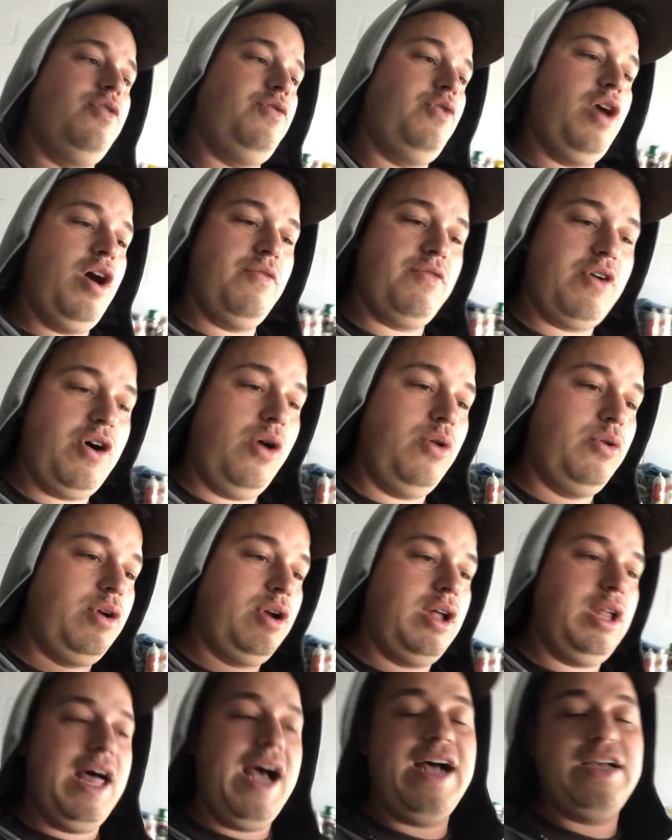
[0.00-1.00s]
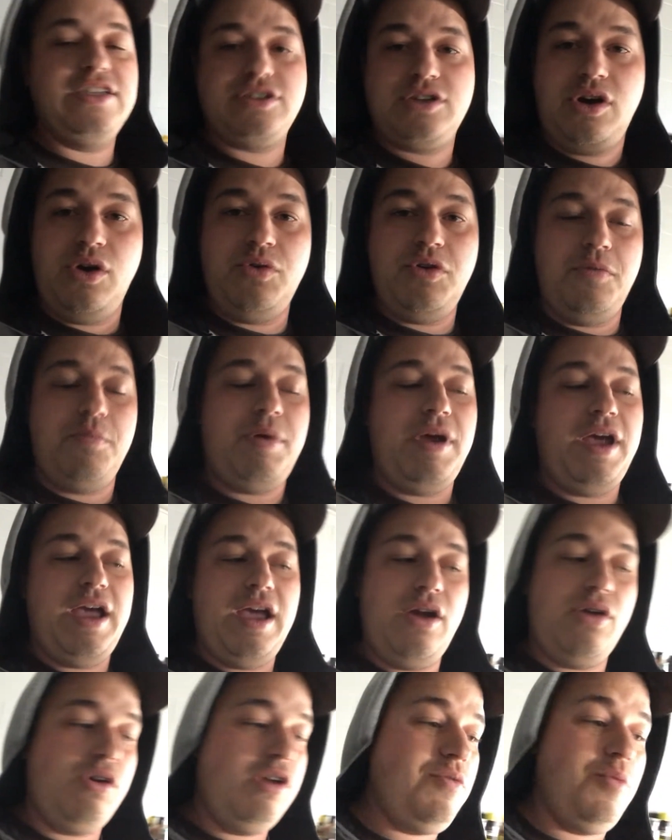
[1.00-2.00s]
If you have coated glass, coated
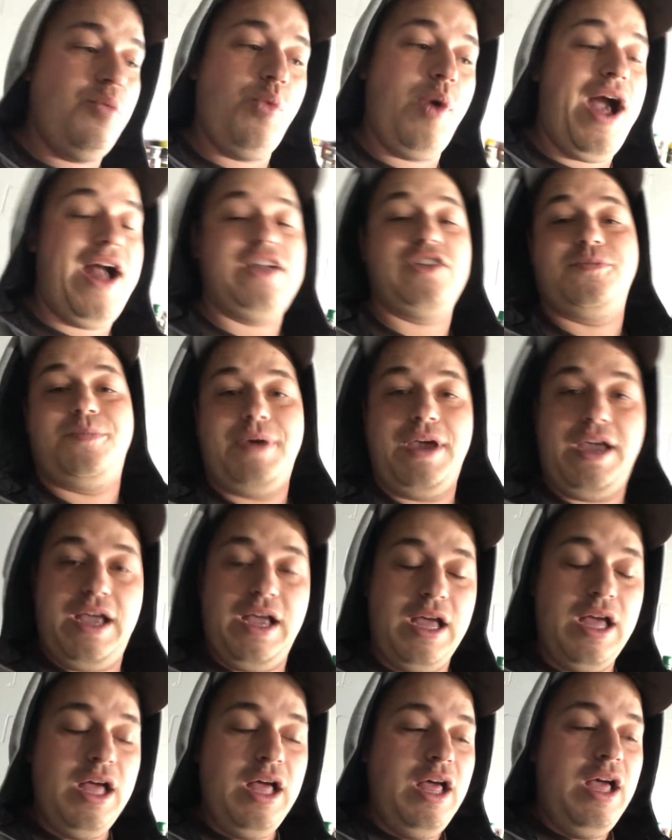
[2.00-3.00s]
paint, or even waxed paint,